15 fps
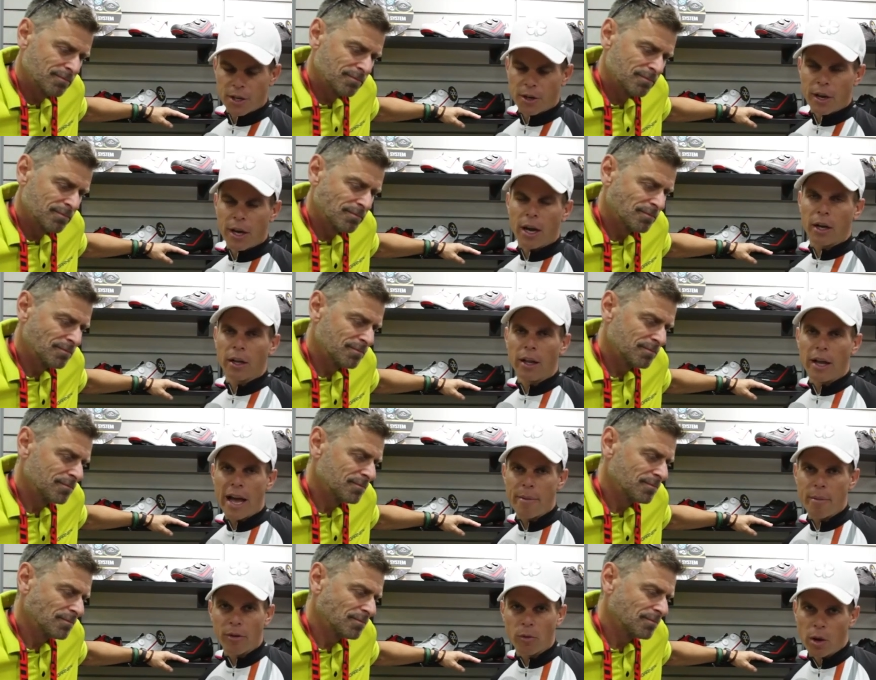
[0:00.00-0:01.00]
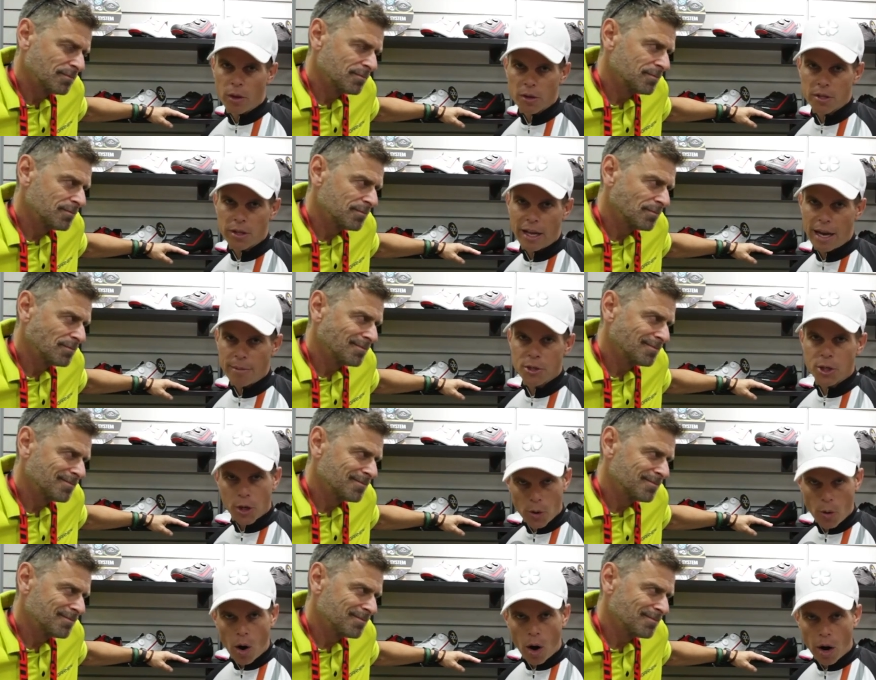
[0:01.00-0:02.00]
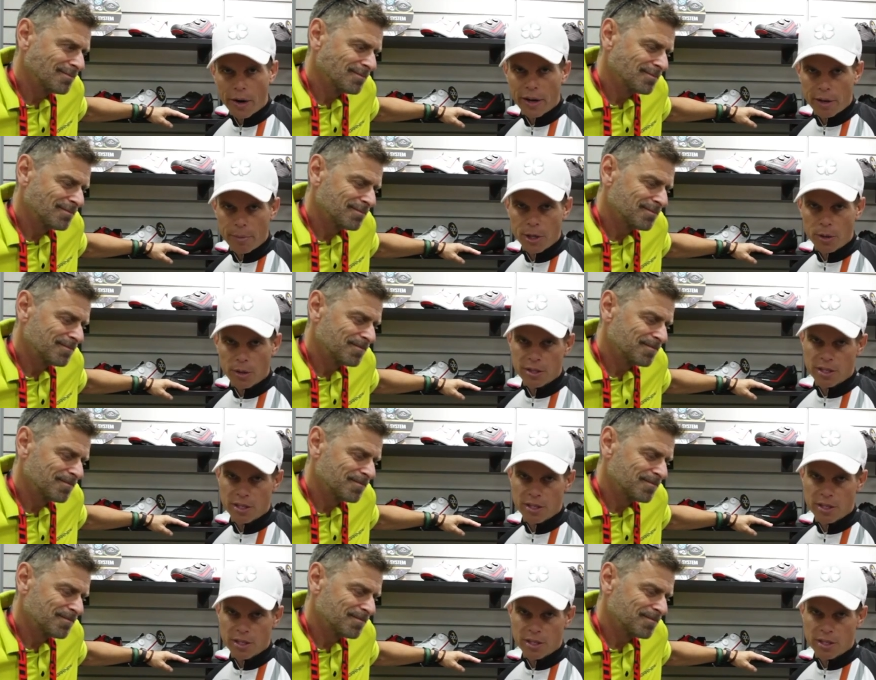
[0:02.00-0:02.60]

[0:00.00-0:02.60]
Speaker 1: are gonna climb every one of those climbs, so you are gonna be doing